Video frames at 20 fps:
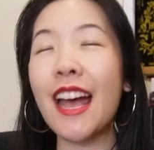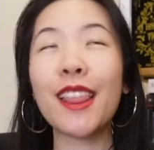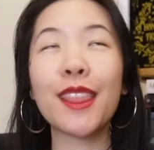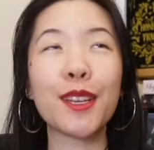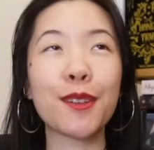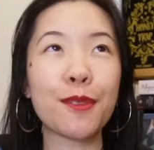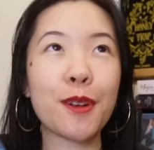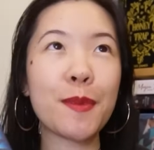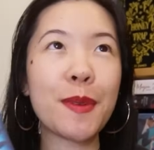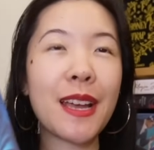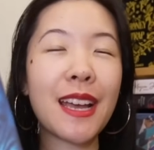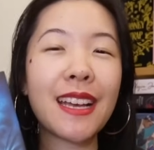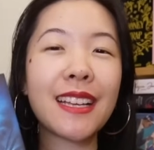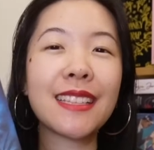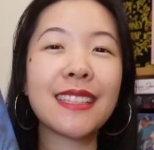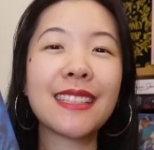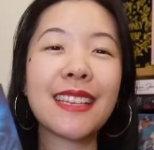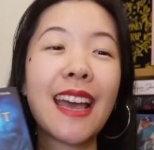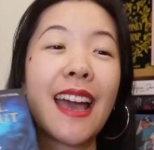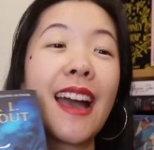The
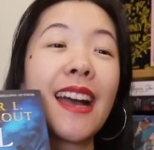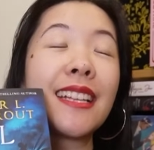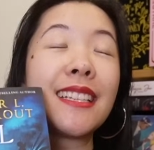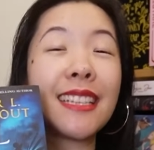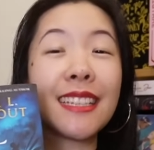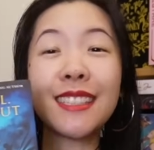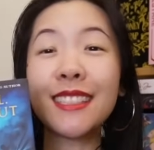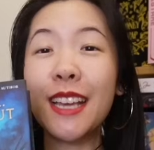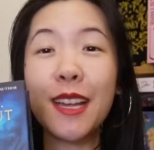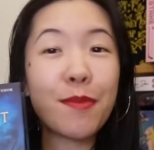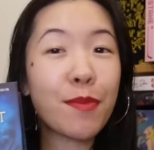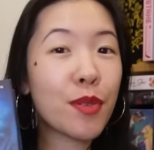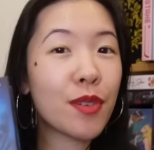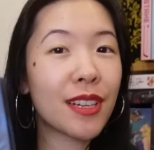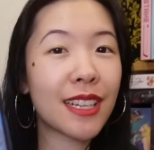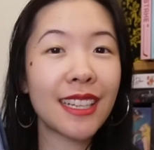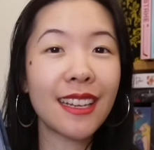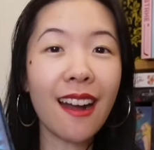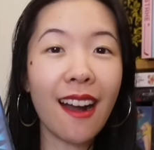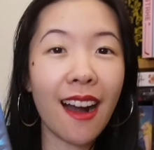romance does get
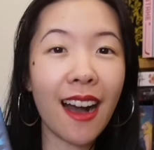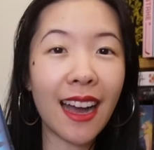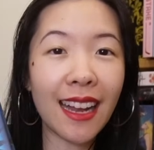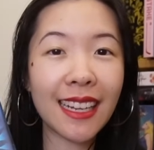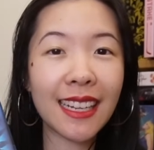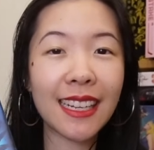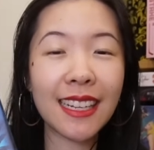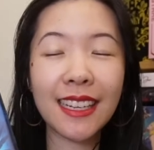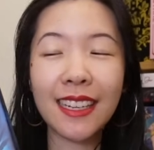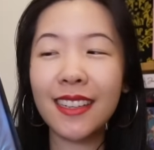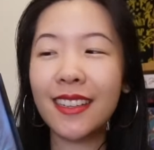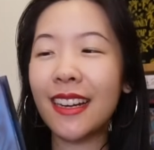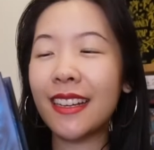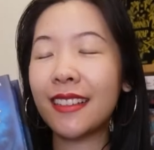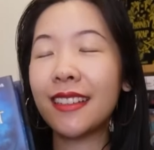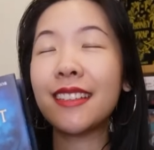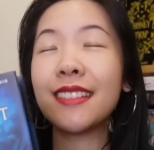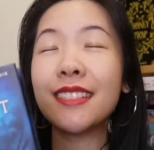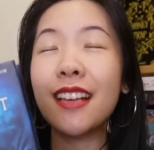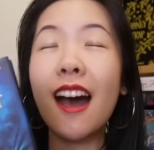pretty hot here, at
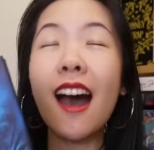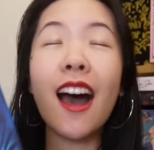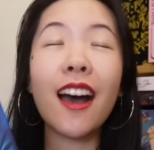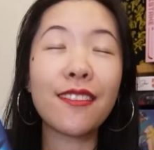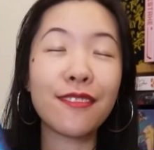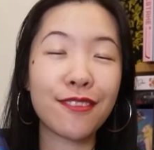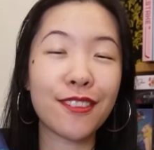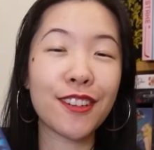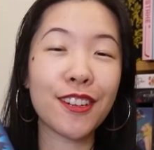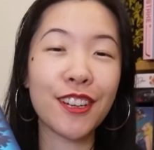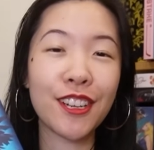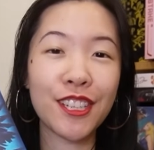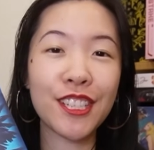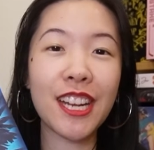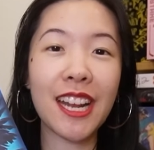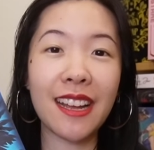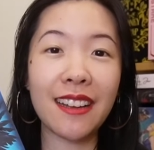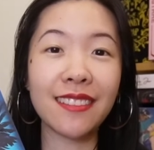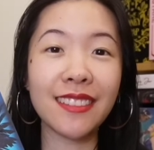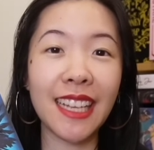least hot for
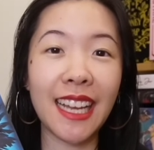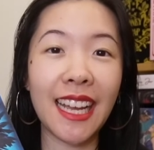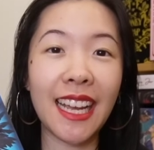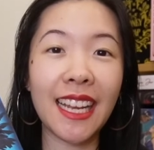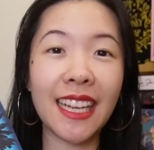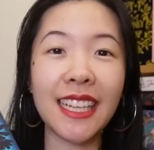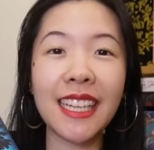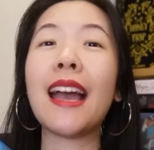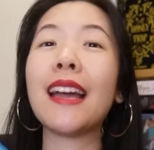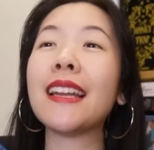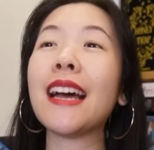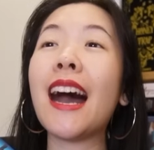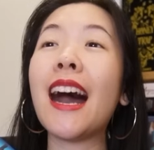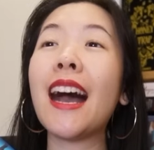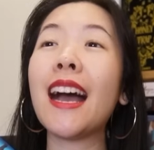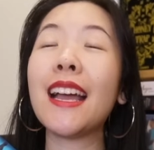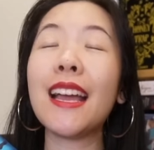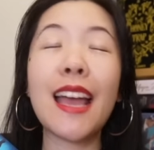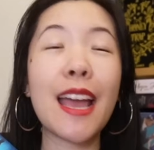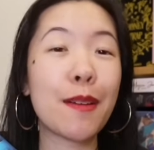JLA, and
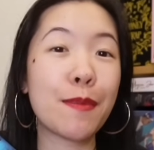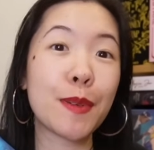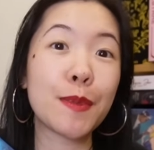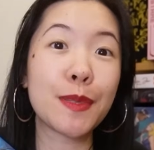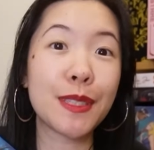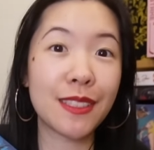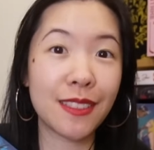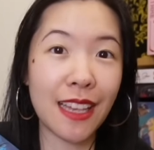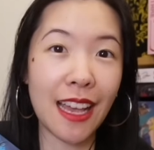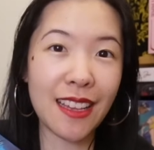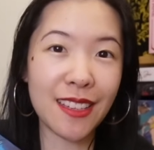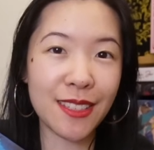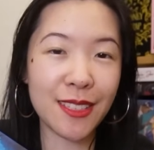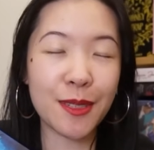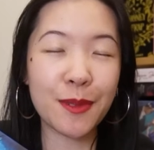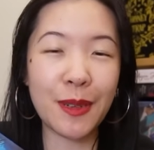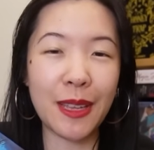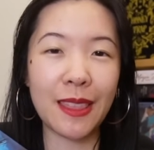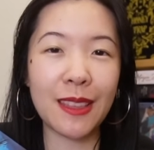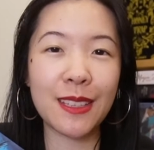I am
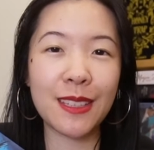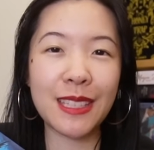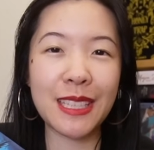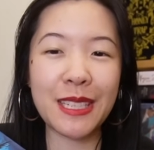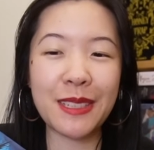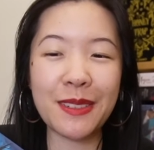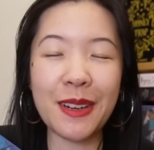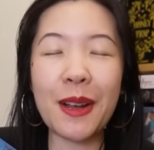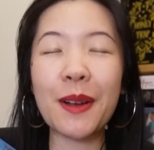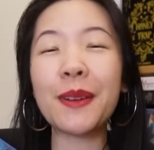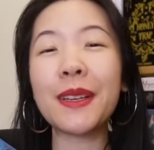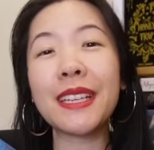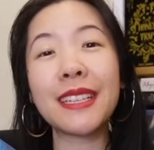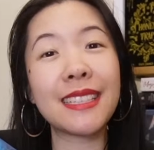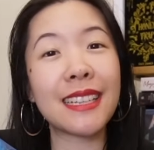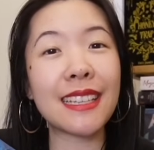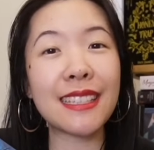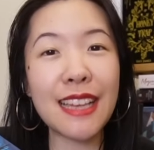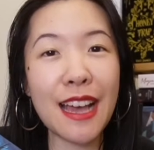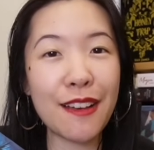obsessed with this hero. He
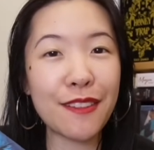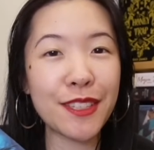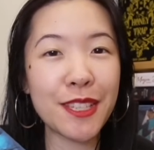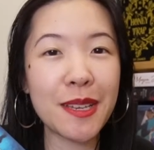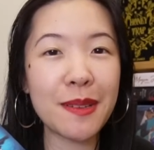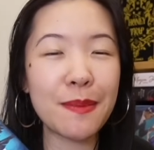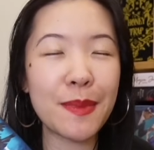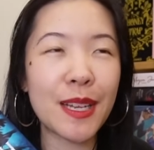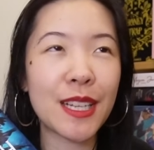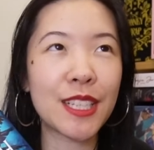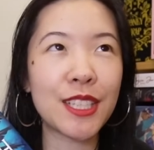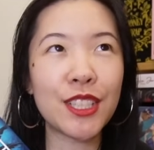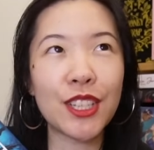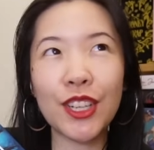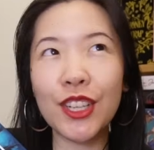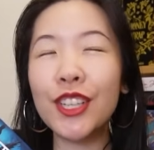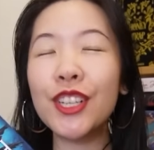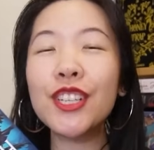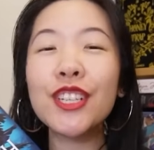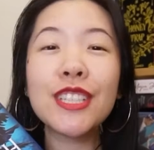does have some
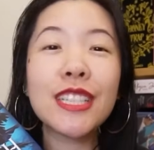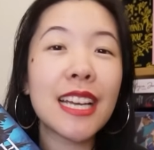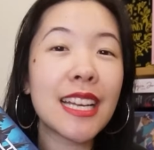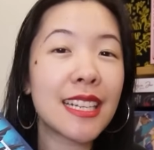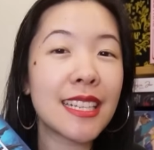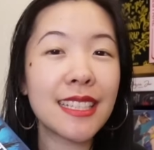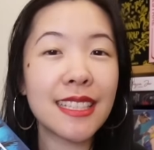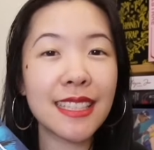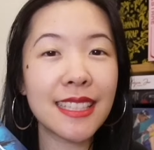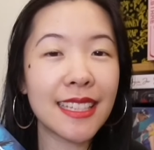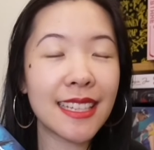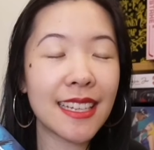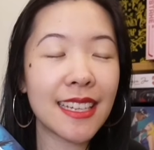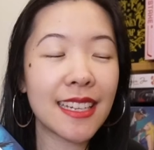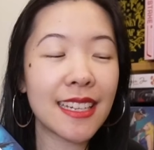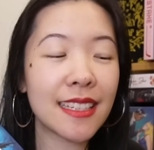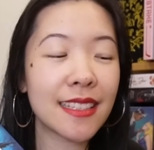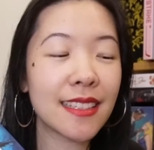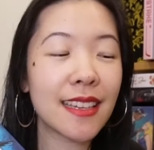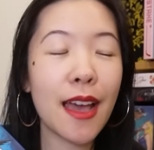darker
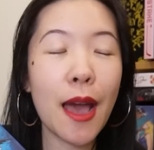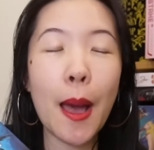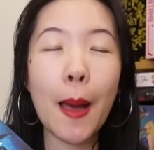tendencies,